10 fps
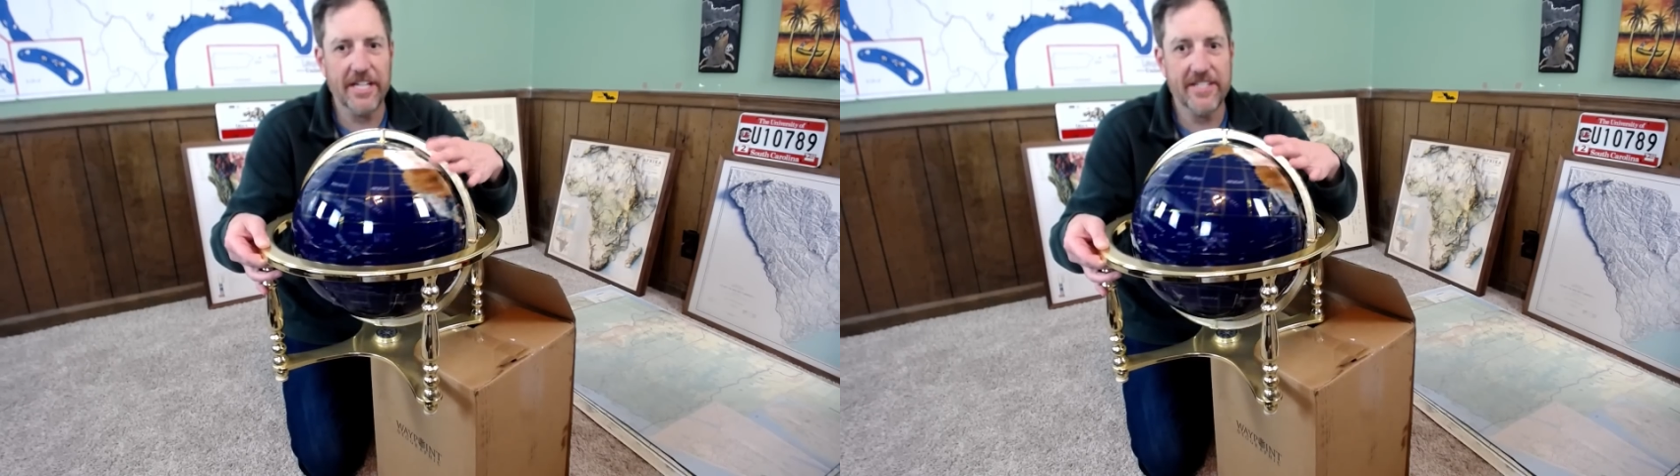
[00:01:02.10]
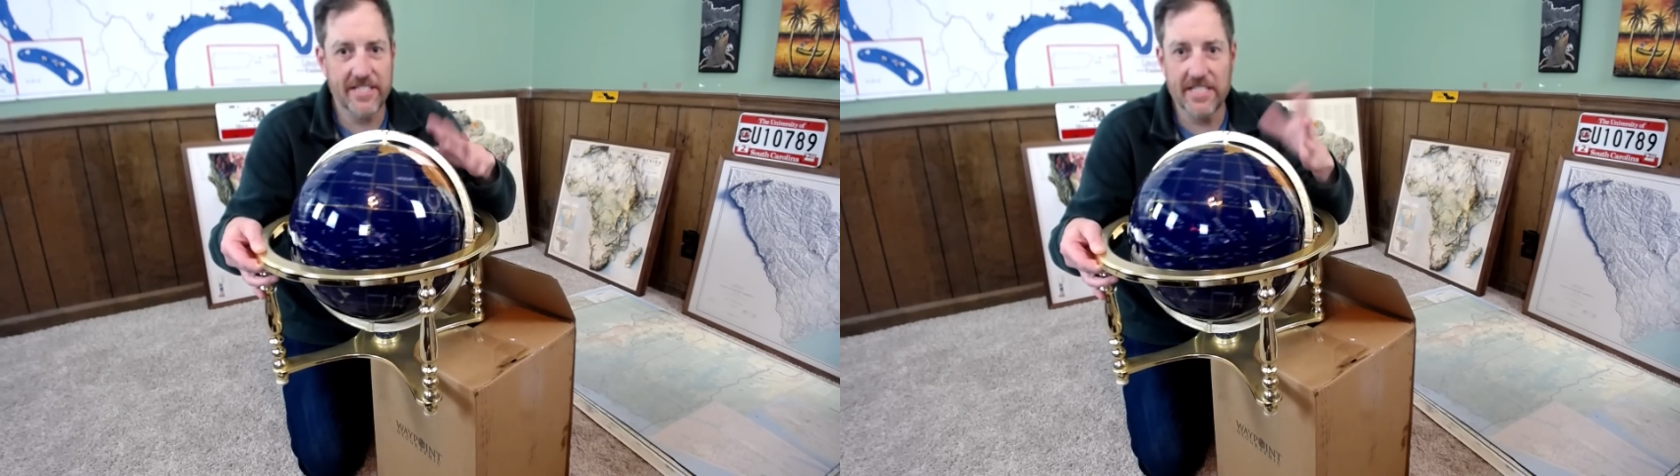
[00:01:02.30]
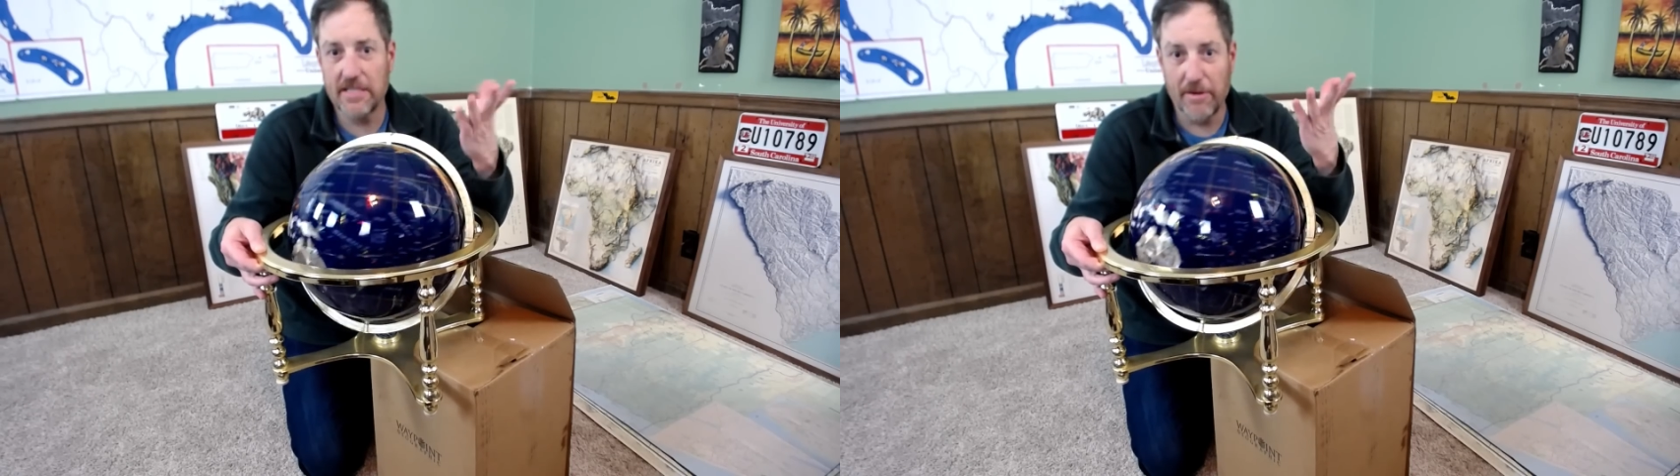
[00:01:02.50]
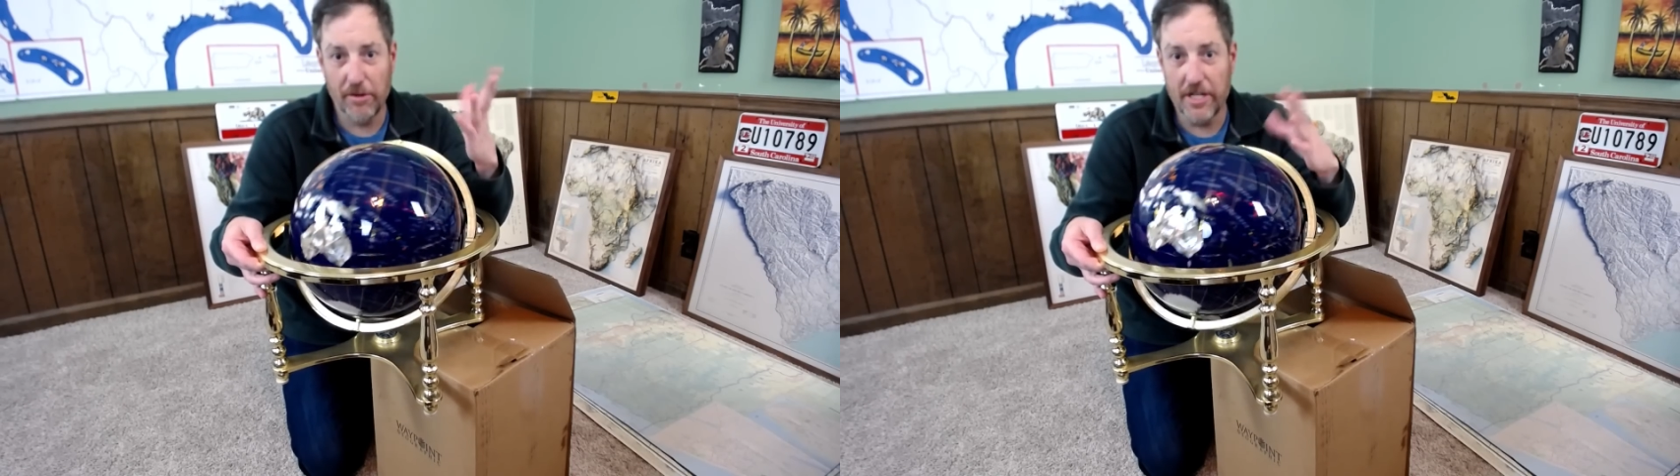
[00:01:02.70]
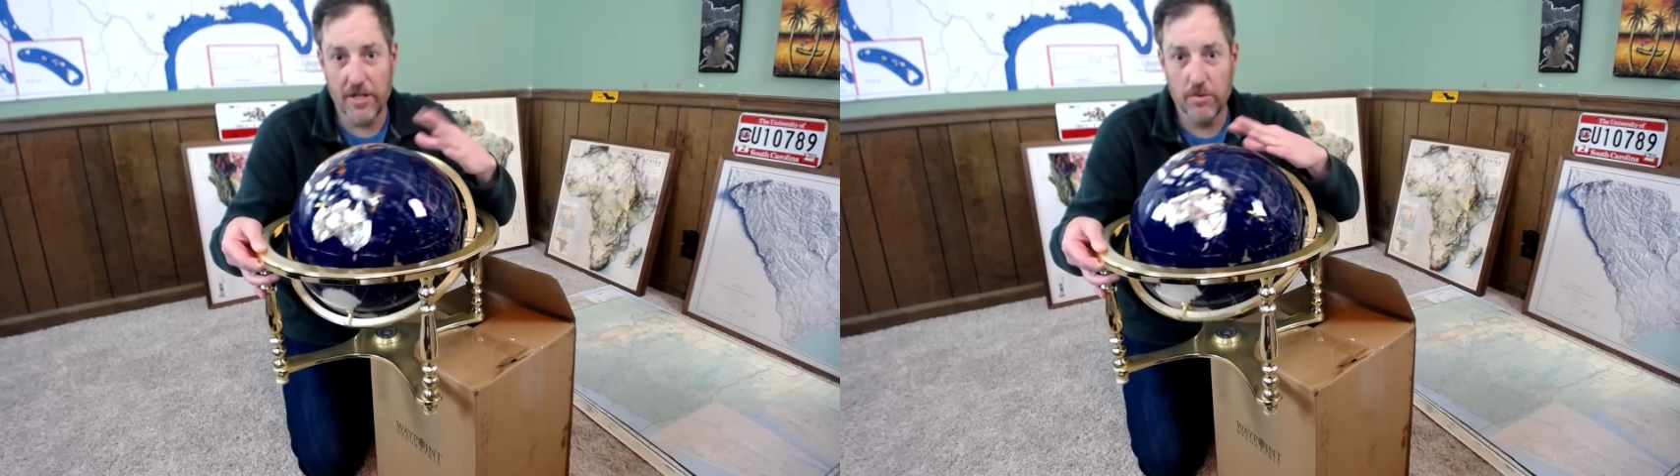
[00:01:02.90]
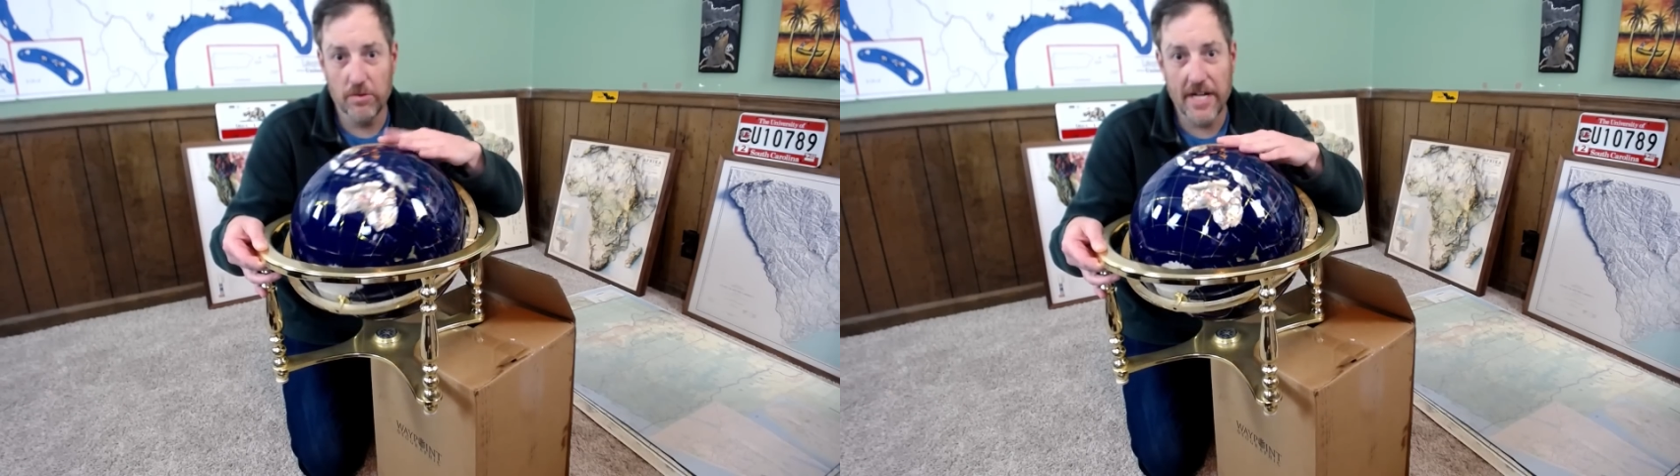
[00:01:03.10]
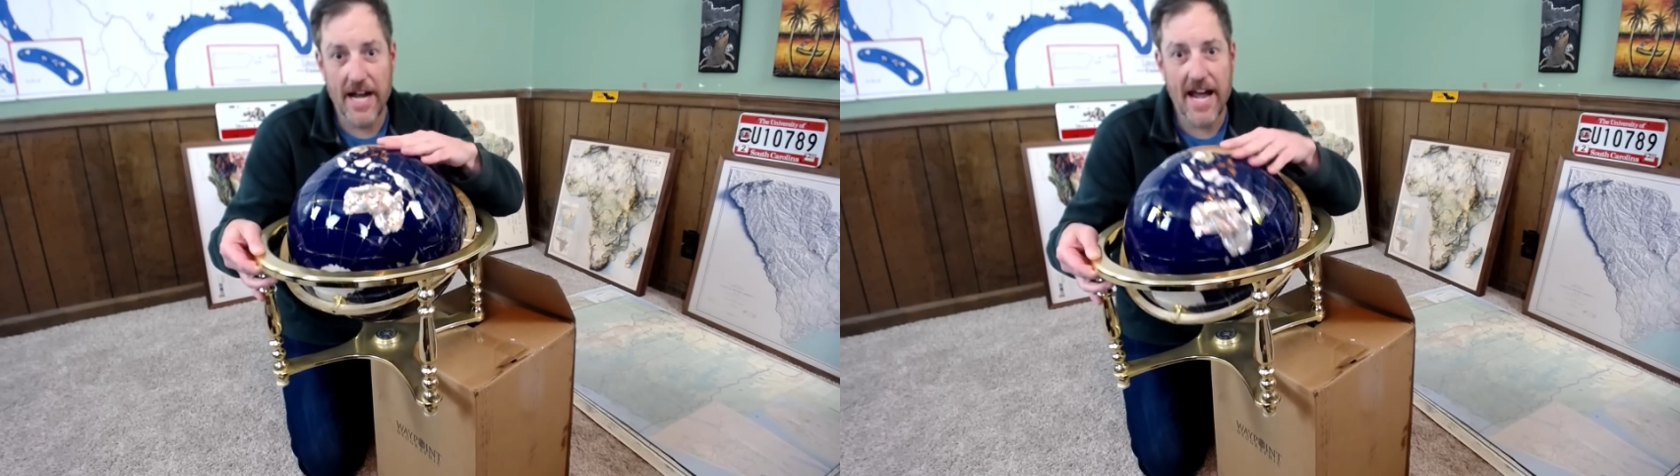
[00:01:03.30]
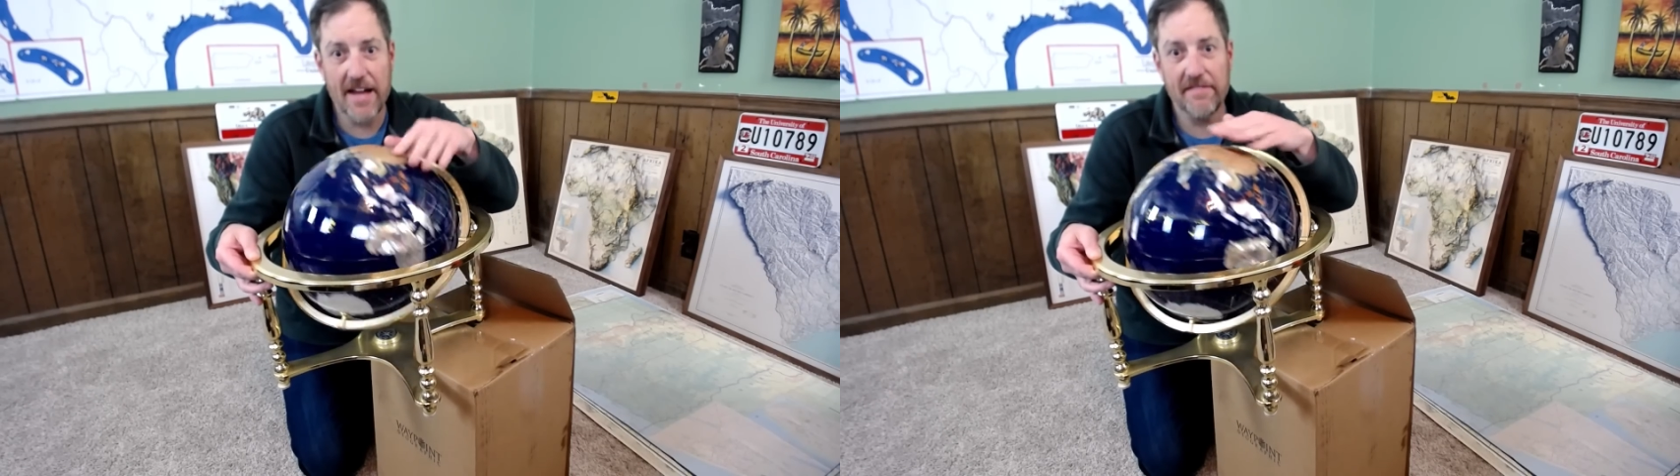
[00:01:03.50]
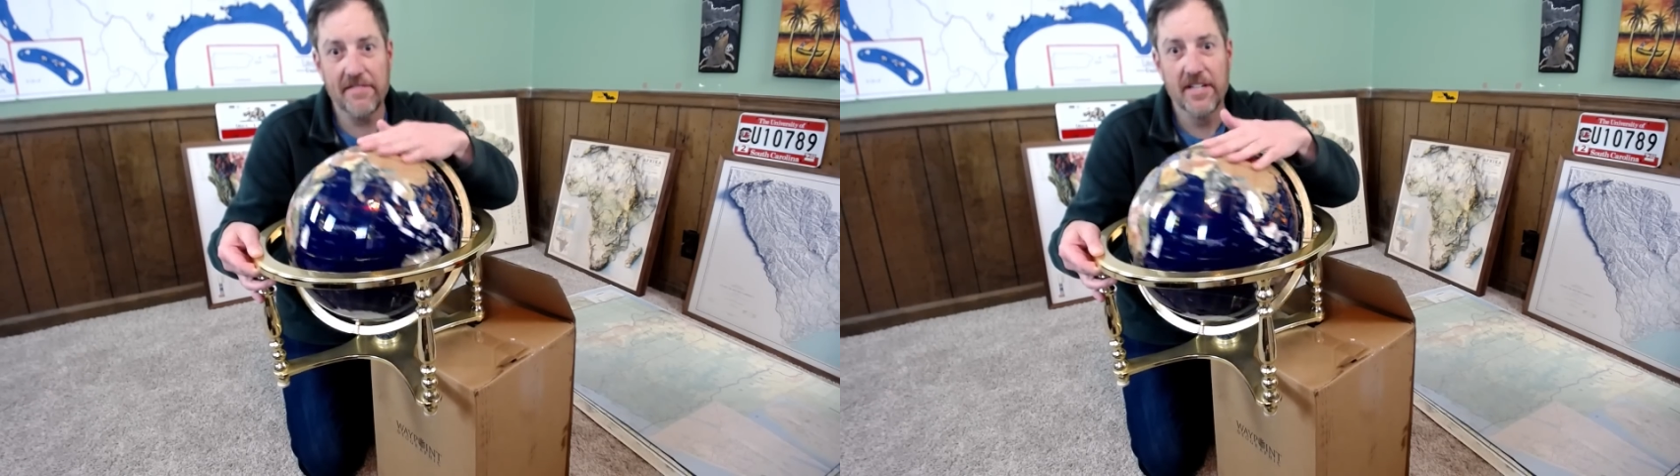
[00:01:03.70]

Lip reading: It's just something really cool to have.